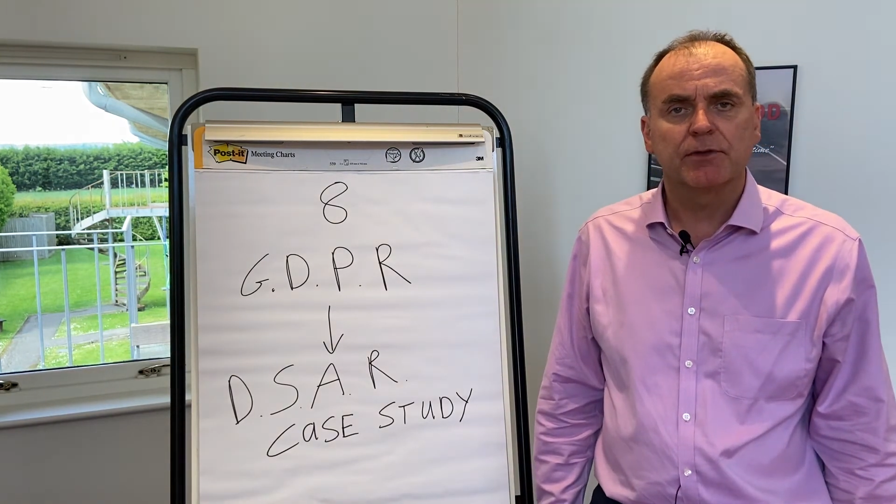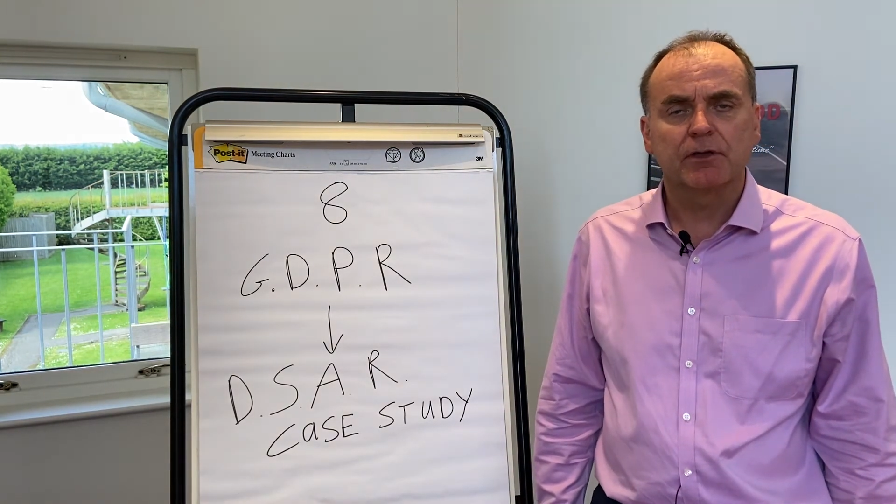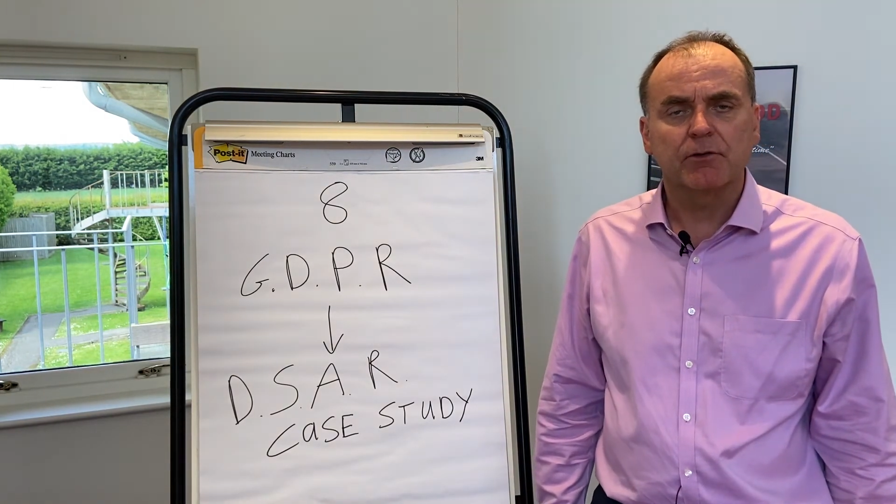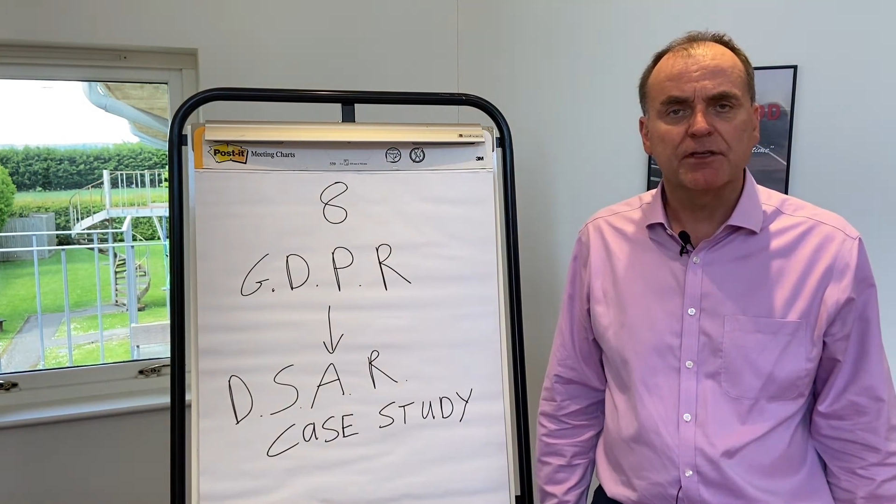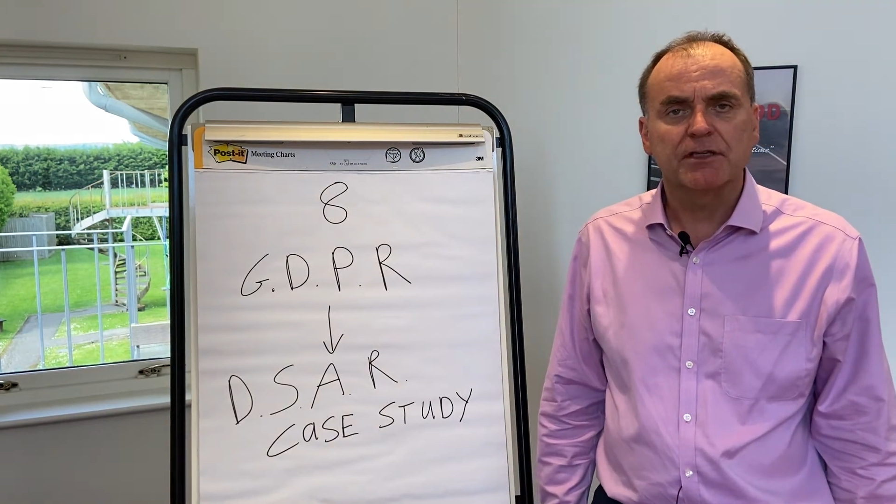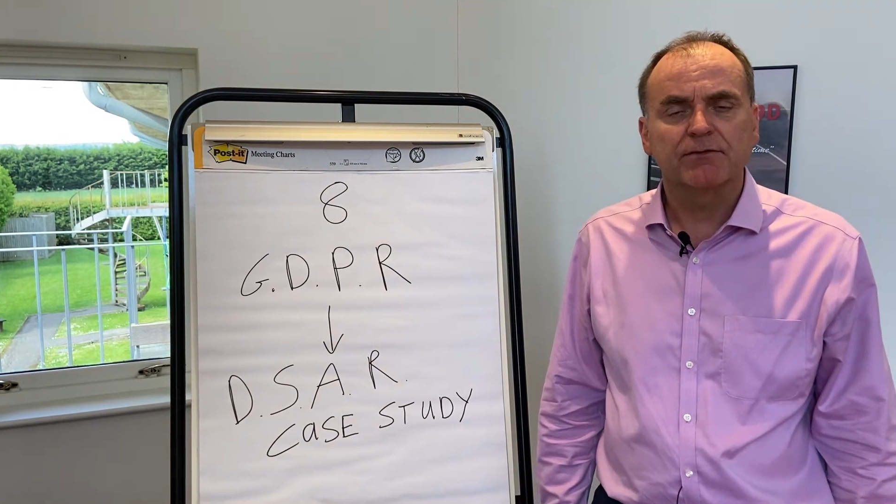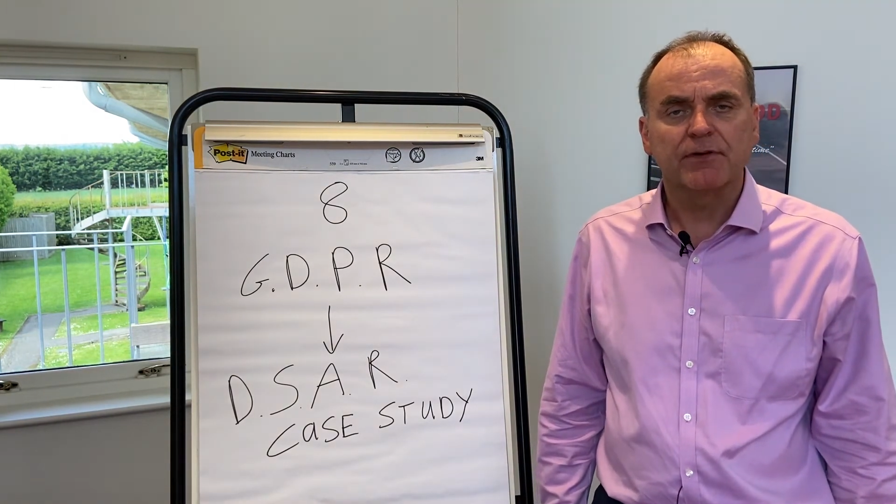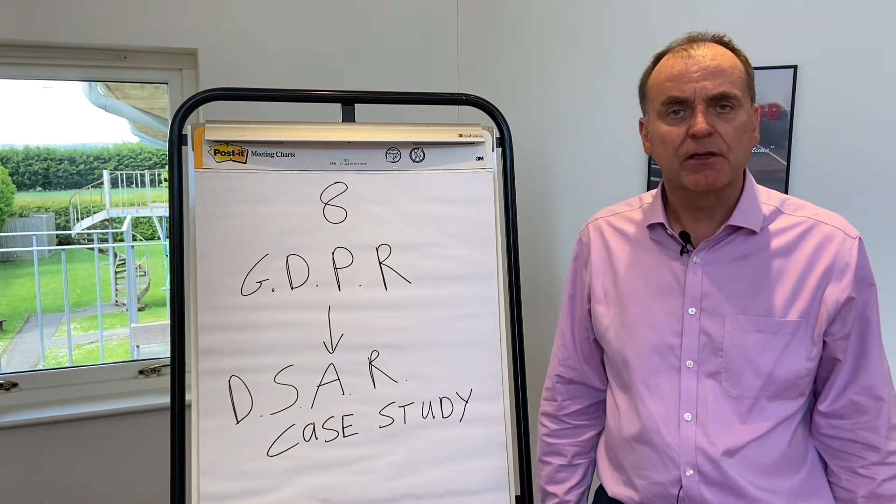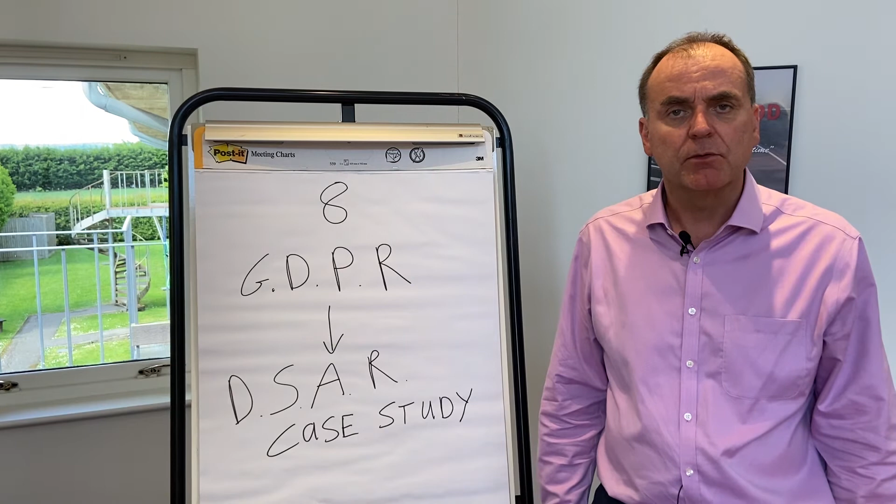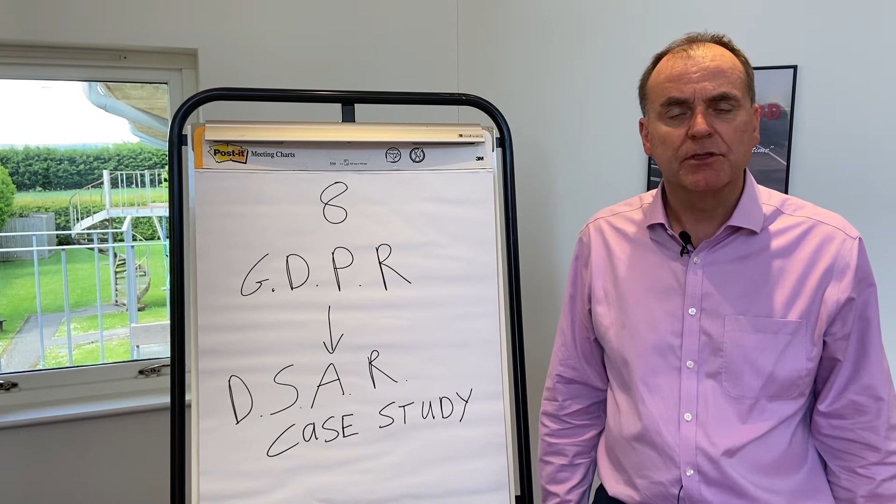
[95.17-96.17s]
increasing
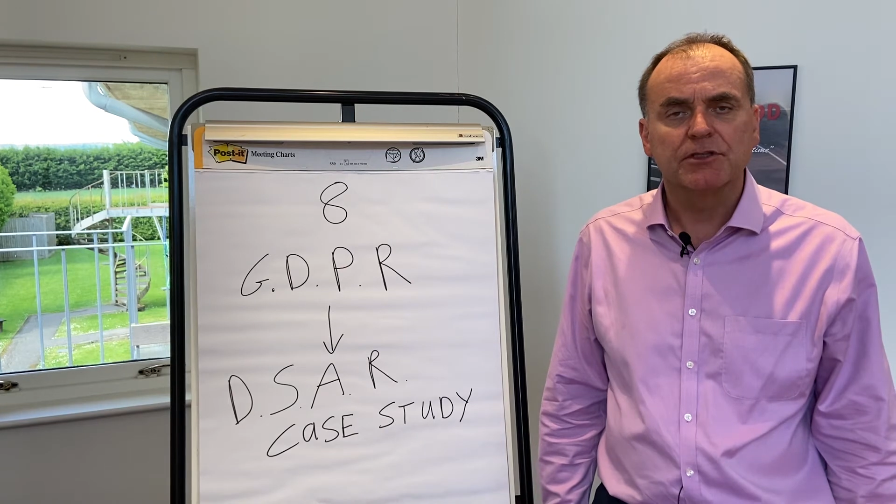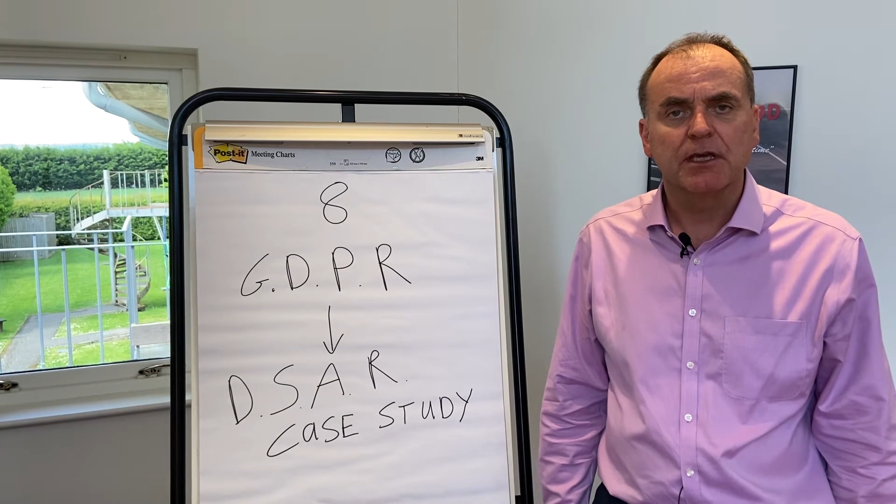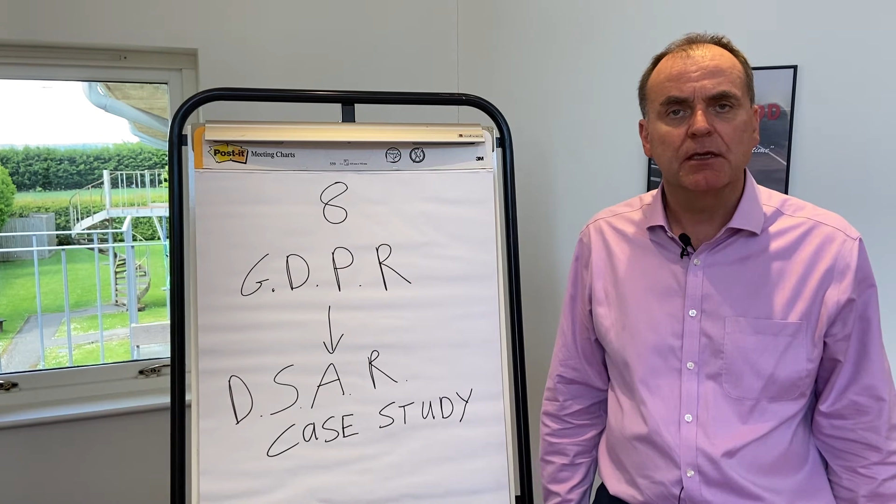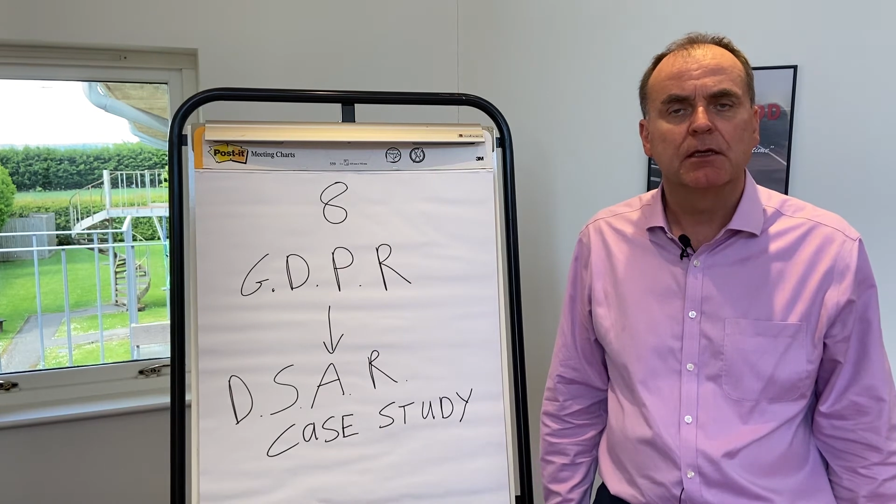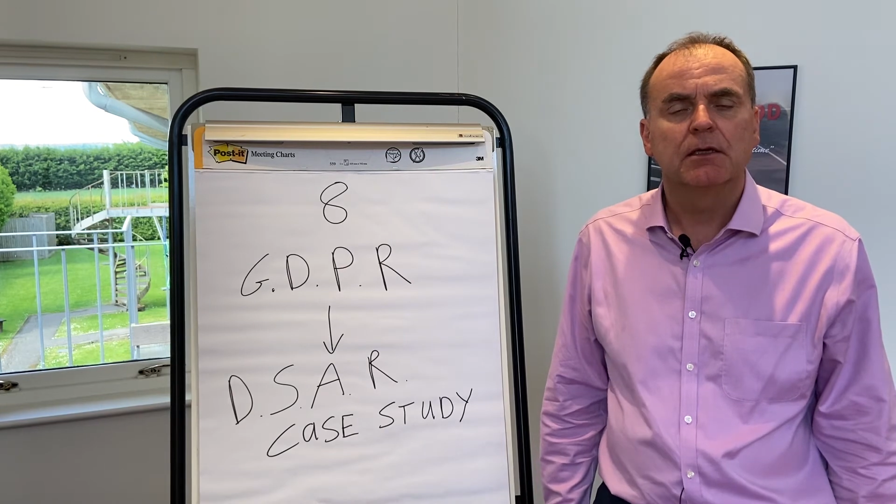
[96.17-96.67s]
frequency.